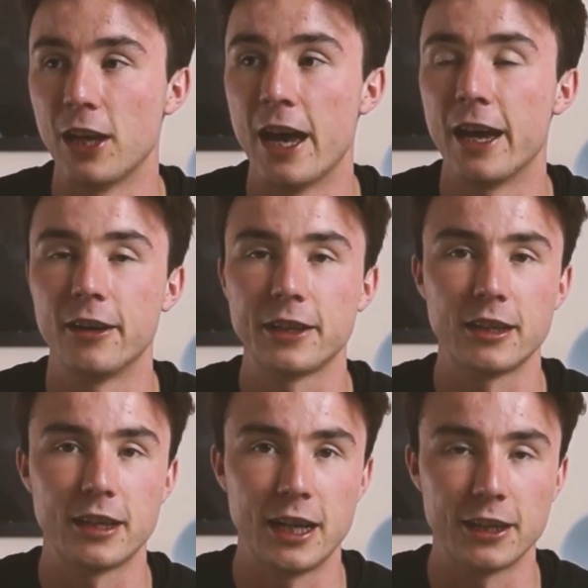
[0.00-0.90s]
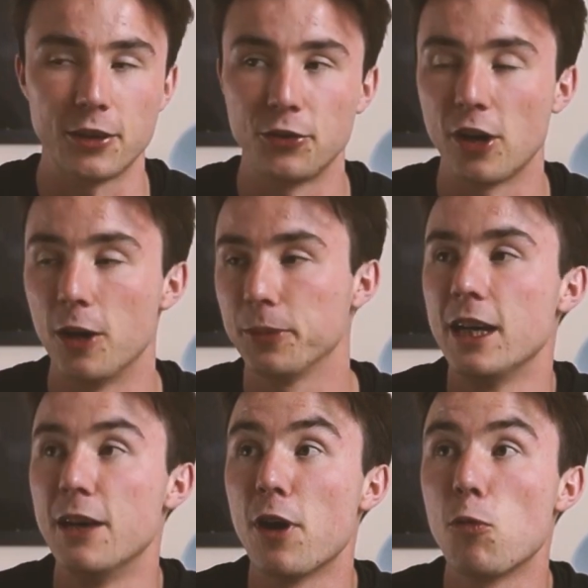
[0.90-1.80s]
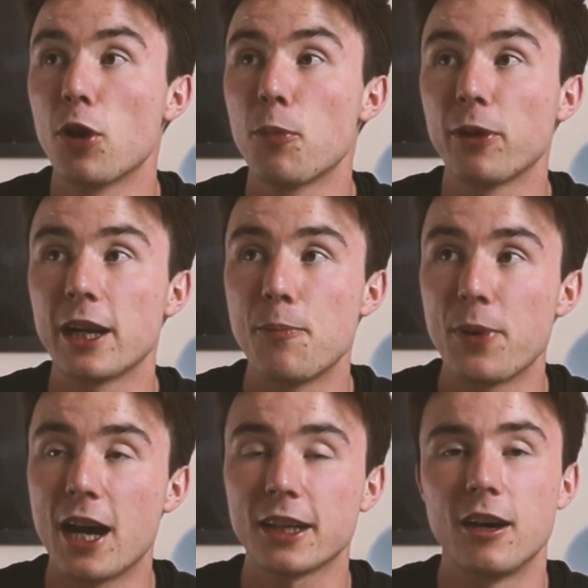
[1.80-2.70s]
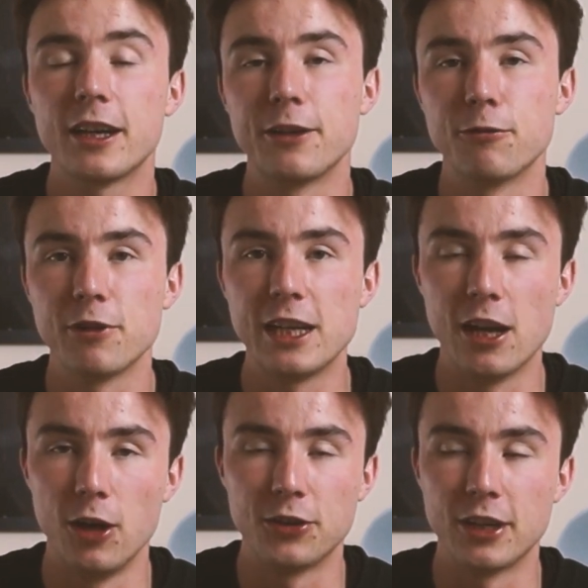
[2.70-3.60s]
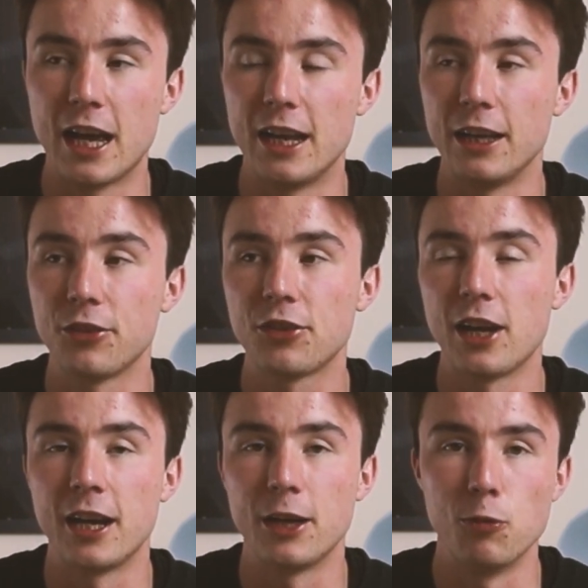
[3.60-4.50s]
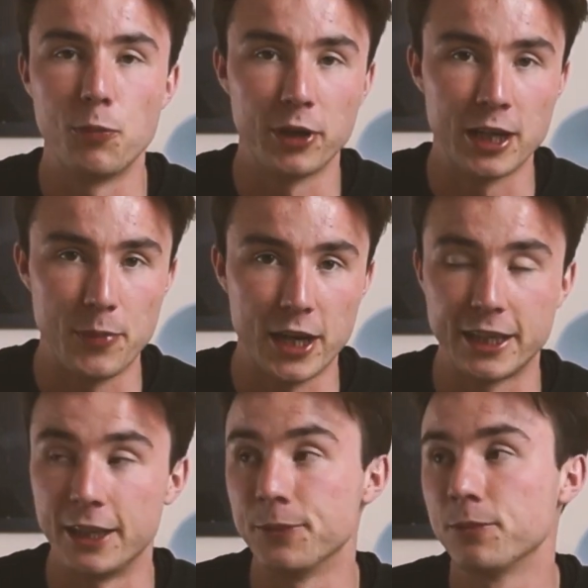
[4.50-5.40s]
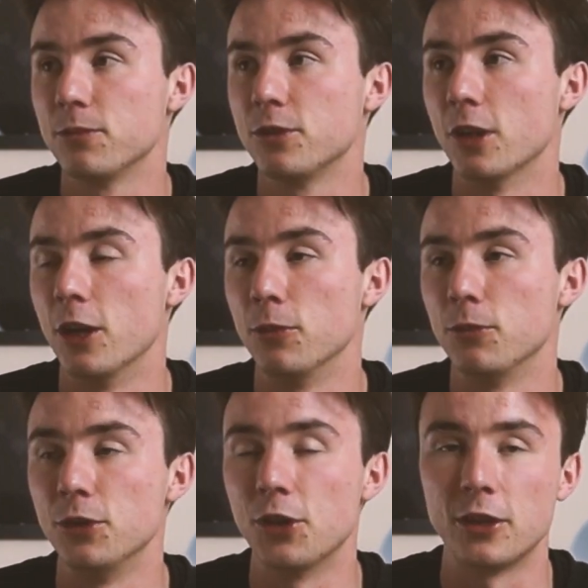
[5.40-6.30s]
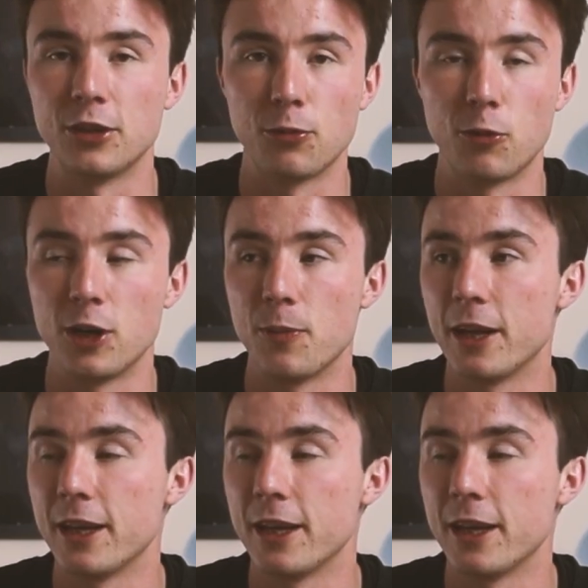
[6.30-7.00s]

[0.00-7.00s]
there, and I can connect those up. If I want to bring it back, I can reload the netlist, and it will bring it back in. So you don't need to worry about